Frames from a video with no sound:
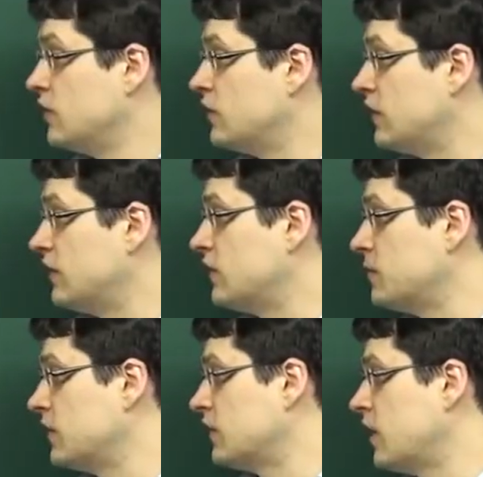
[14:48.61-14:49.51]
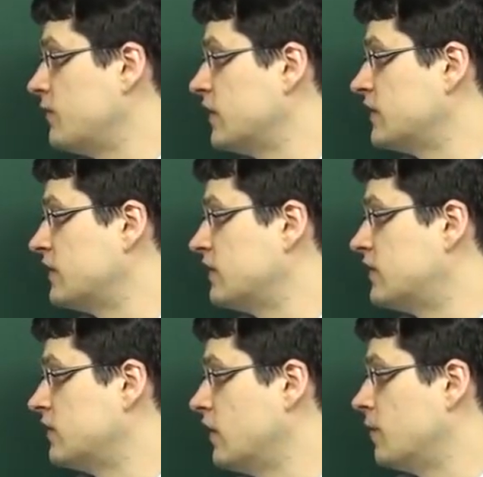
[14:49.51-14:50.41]
something as obvious
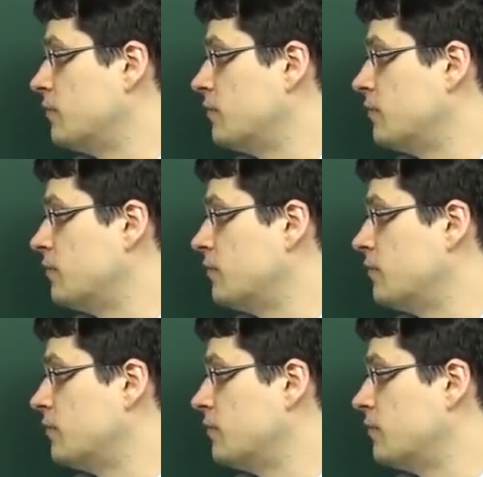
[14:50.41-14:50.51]
as